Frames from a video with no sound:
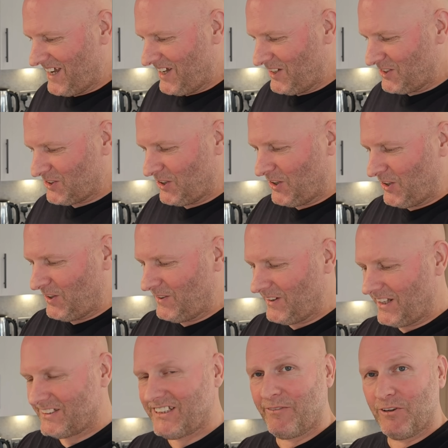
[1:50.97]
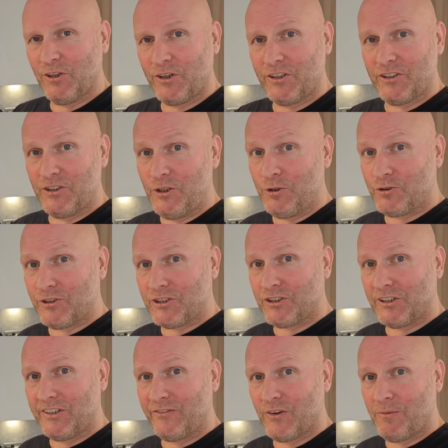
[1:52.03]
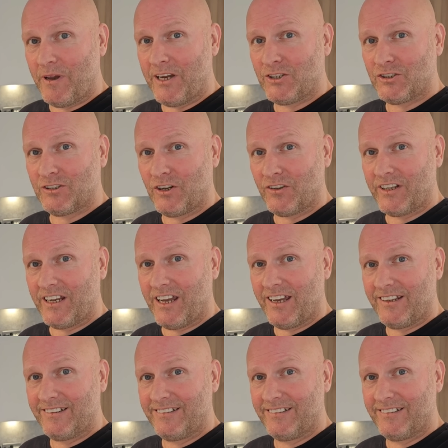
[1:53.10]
So let's have a look at the nutritional information on here.